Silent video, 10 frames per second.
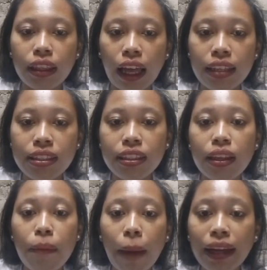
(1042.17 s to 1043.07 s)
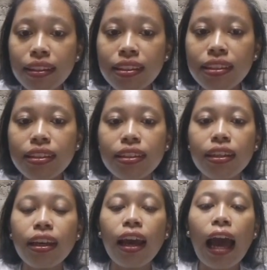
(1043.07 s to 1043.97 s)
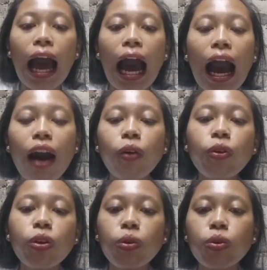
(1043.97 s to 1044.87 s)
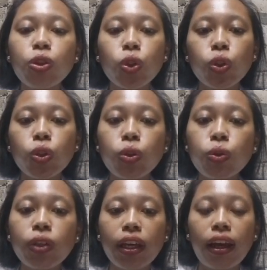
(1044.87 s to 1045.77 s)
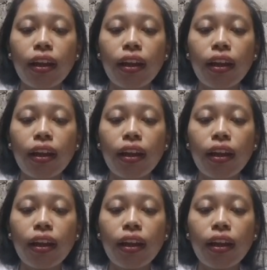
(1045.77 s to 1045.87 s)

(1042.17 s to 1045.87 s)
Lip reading: Task demands, how you should do